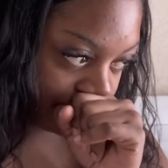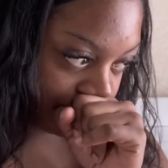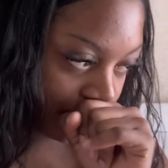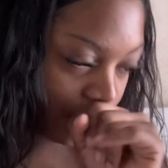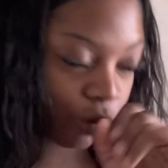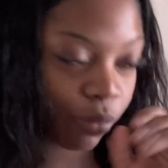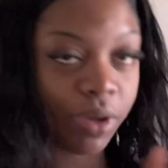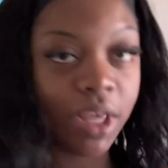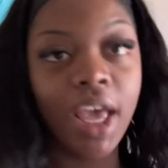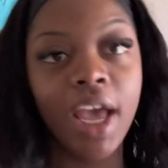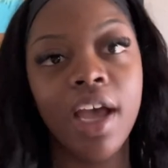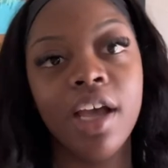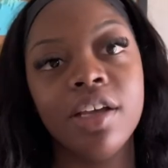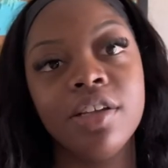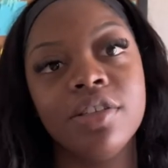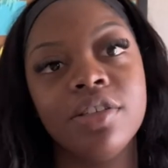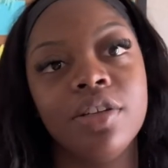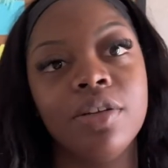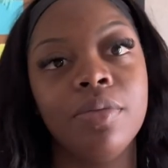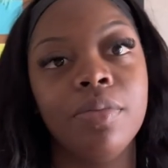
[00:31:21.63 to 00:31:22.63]
we
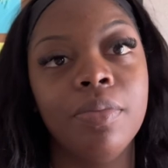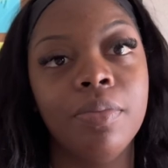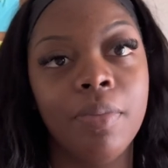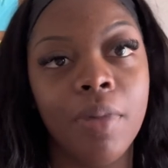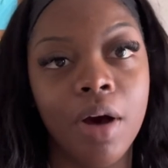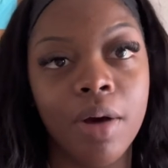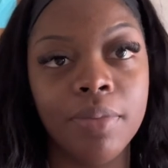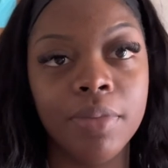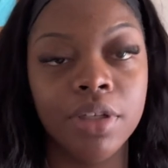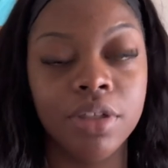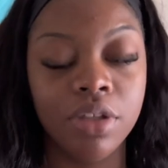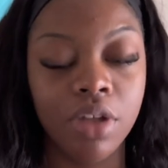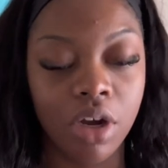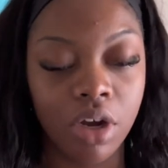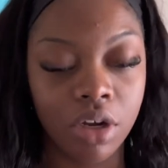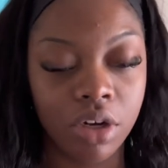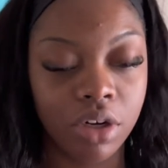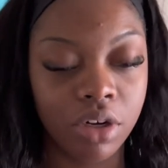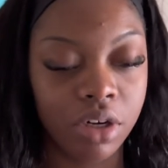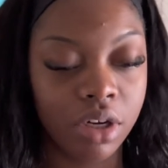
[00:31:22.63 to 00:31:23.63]
had some mom and
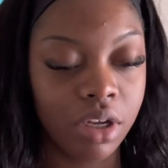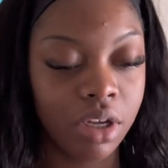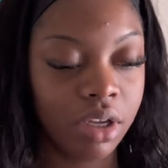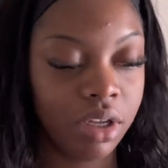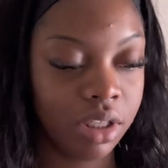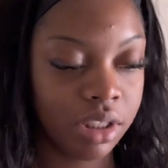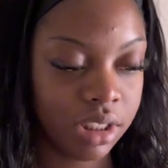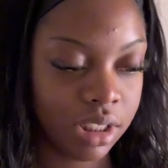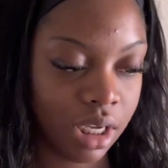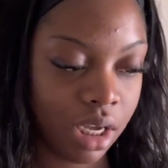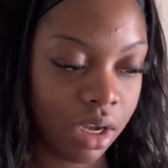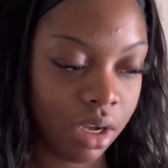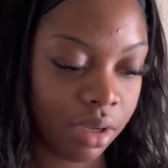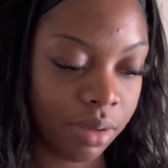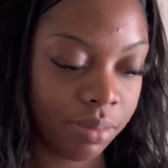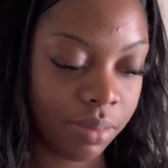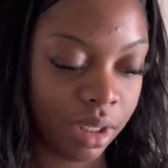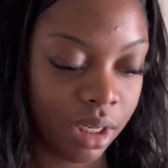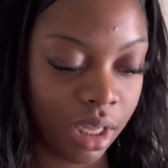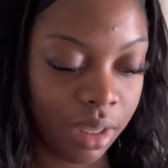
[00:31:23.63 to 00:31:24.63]
daughter
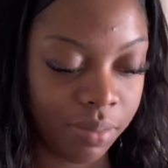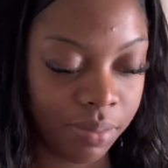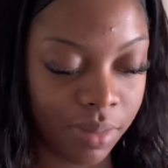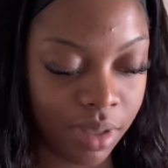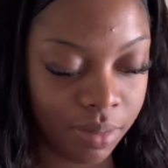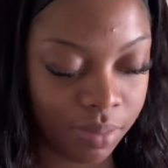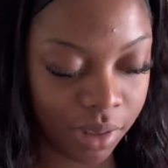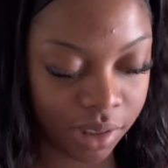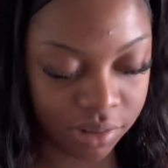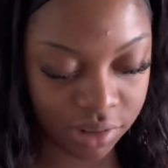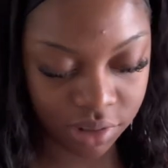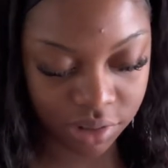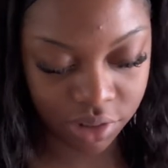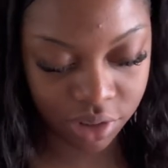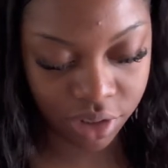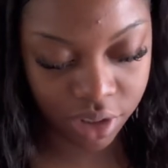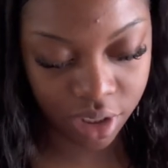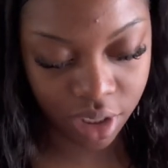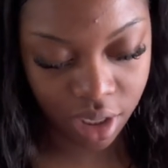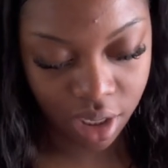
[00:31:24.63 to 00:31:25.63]
time, like me and my
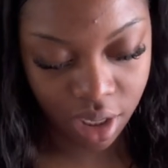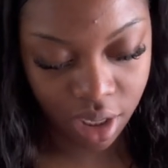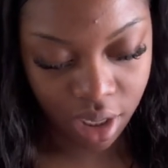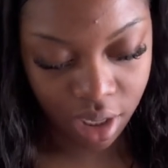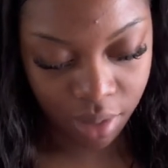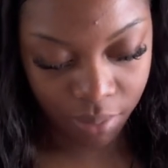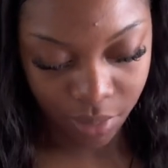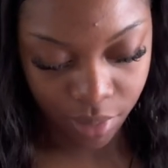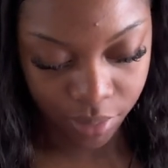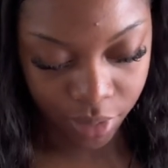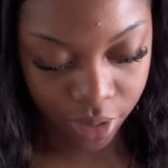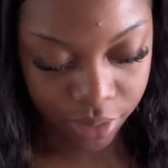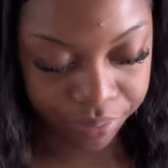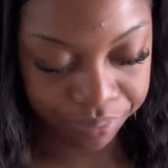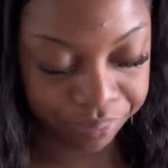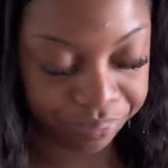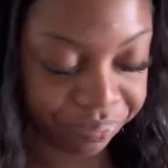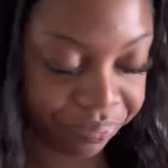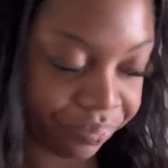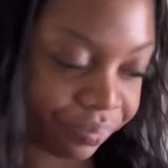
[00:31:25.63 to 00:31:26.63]
sister, my mom,
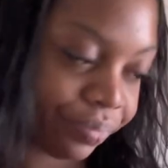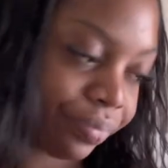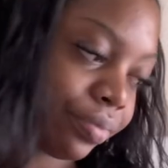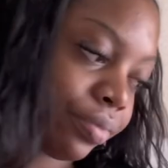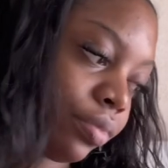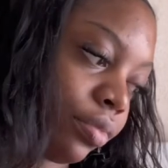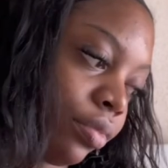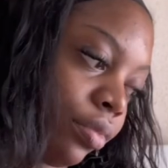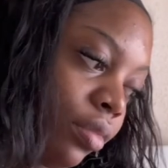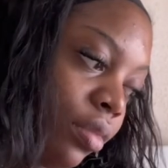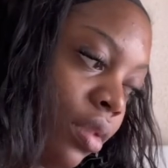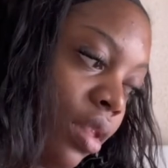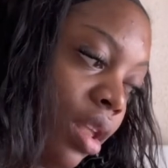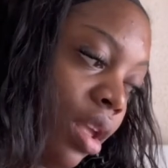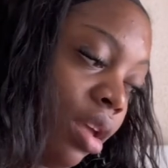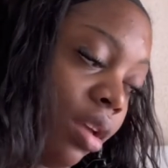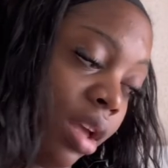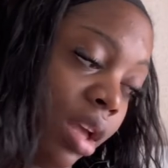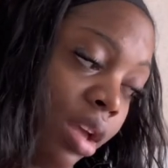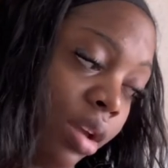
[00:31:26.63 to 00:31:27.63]

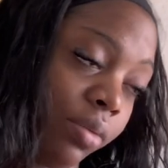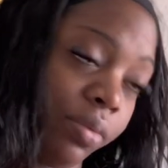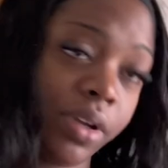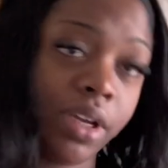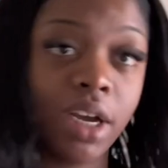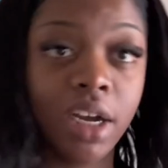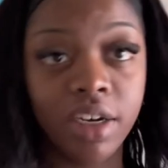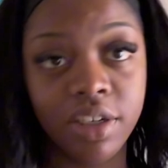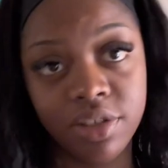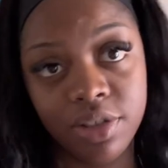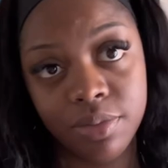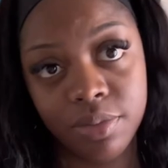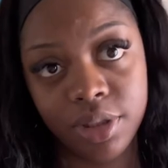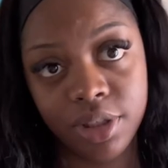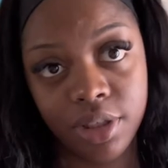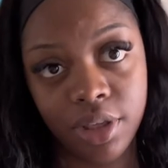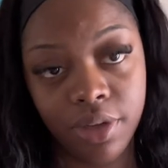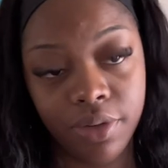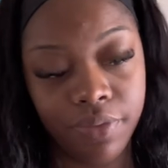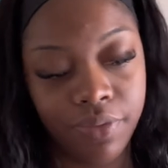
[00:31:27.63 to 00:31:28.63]
and we got her some
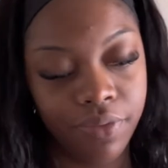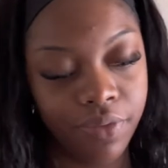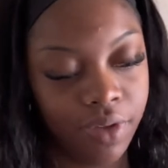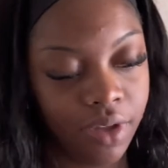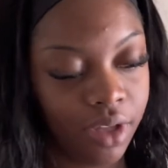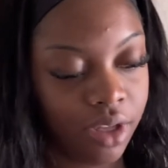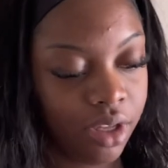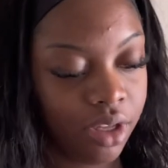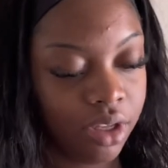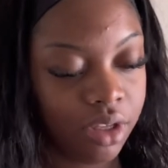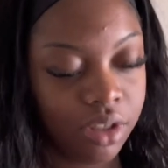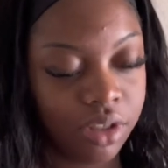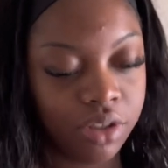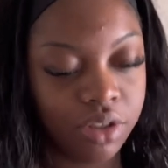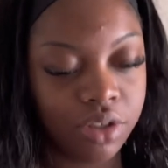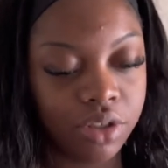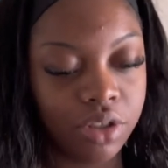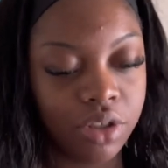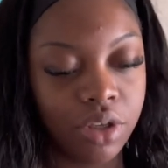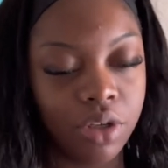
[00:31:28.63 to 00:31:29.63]
stuff.
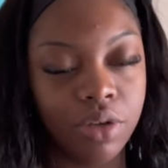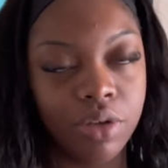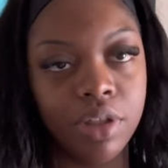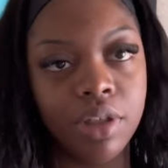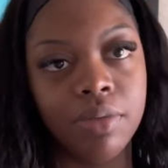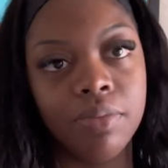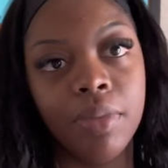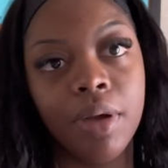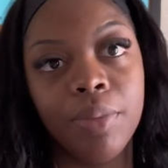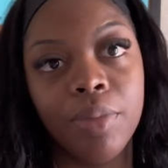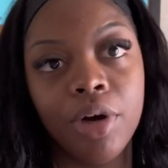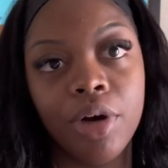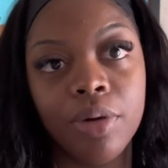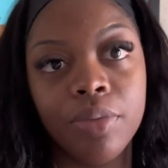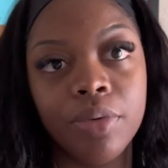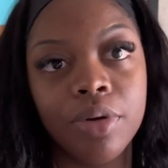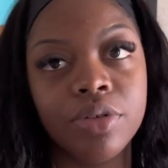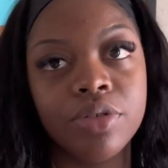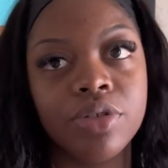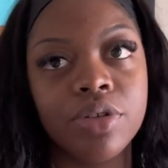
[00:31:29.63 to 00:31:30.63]
So my
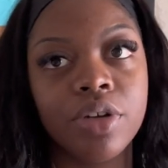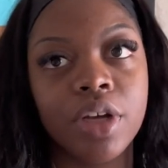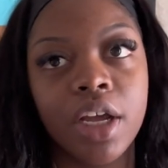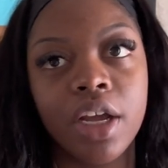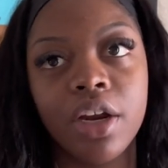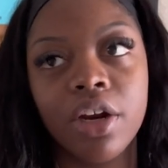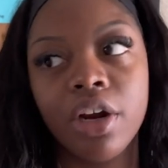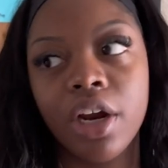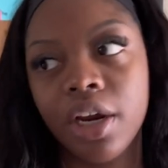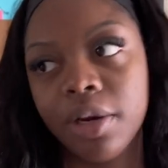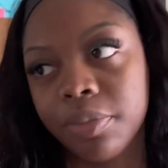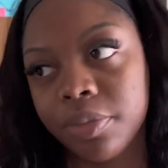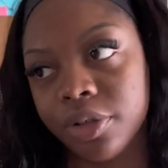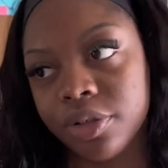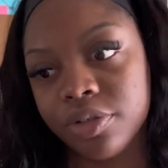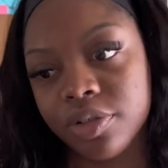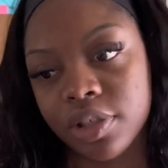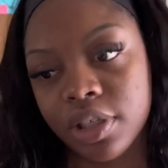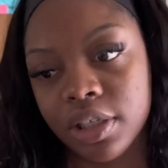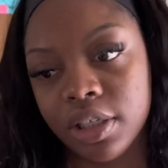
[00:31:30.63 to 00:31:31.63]
mom also got her
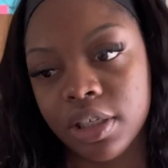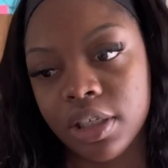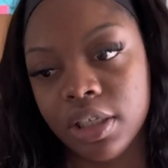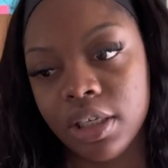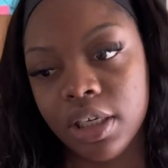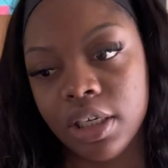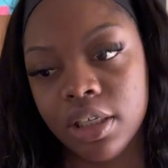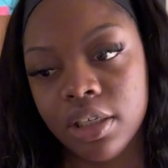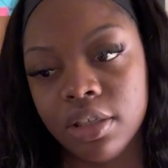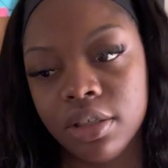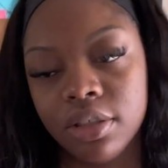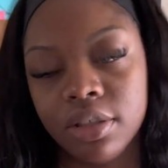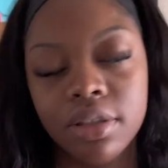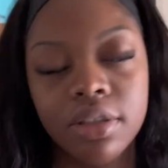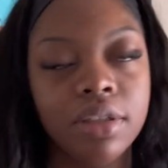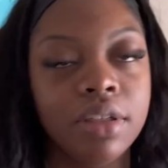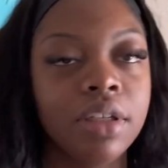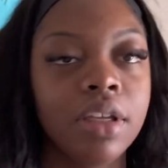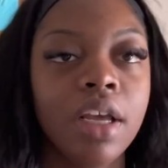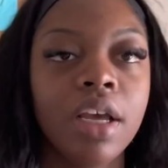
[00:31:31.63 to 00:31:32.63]
eyebrows done, and
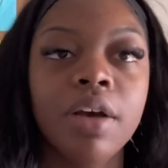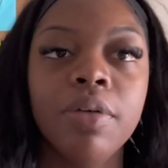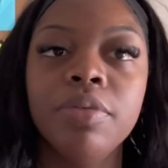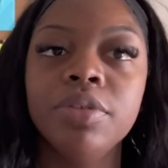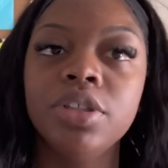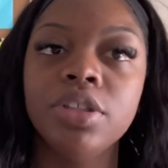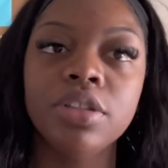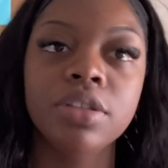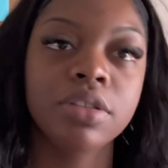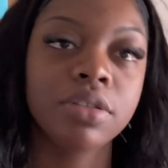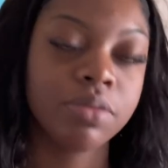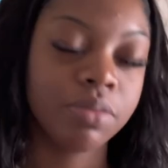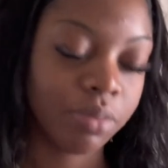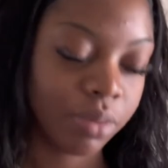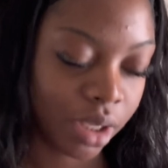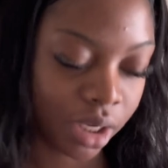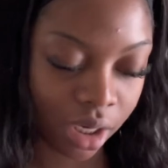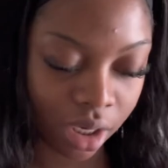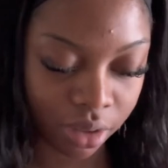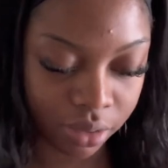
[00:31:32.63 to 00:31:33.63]
yeah, we just
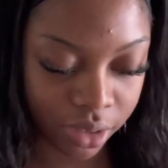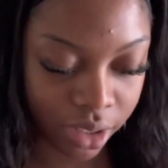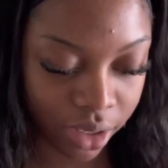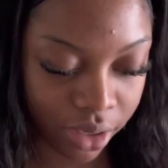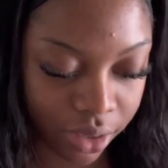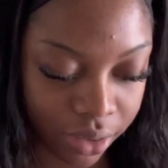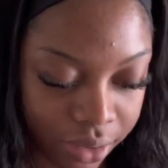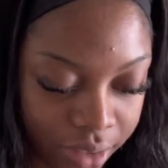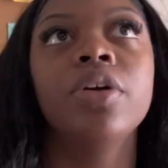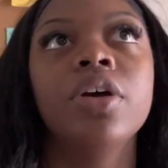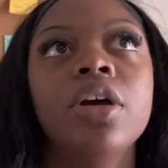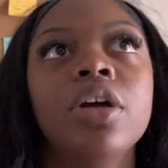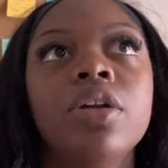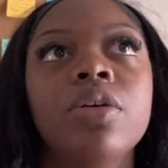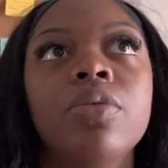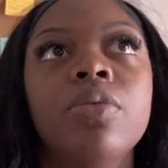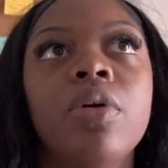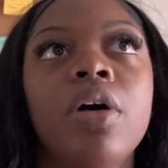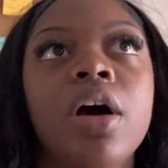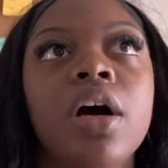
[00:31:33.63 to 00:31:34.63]
went out, y'all. We're gonna
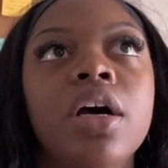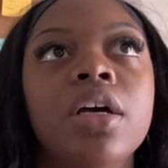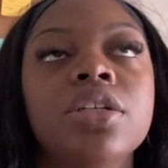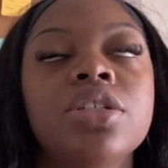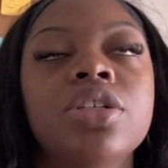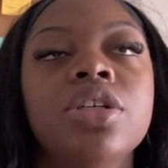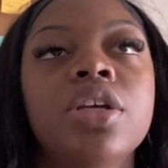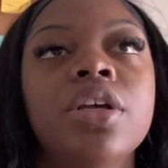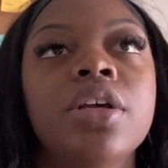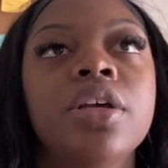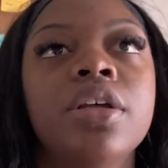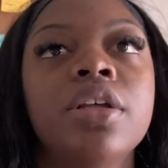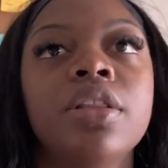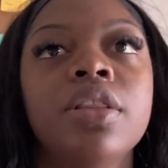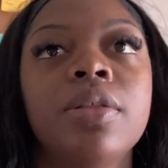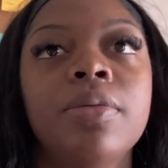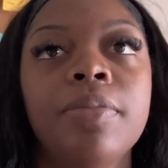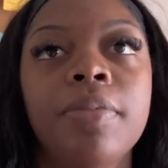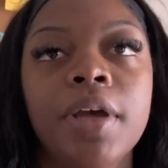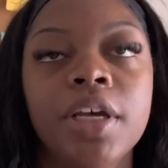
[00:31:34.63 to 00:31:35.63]
watch
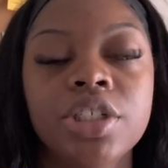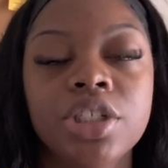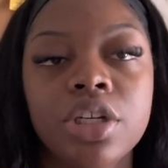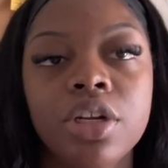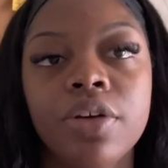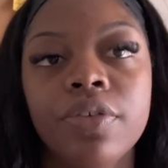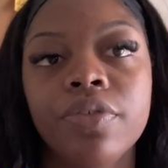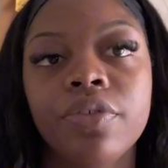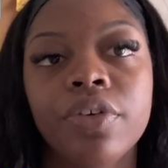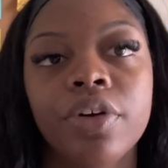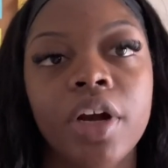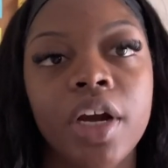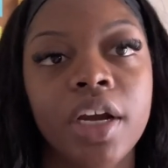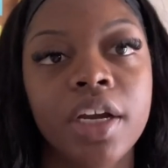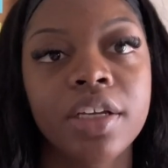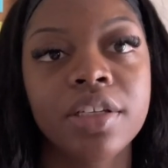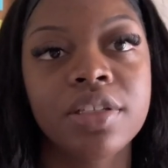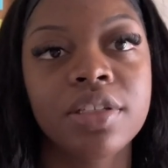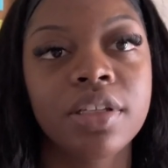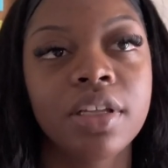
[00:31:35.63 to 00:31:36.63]
The Passion of
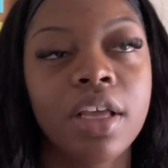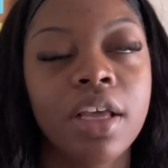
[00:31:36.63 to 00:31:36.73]
Christ,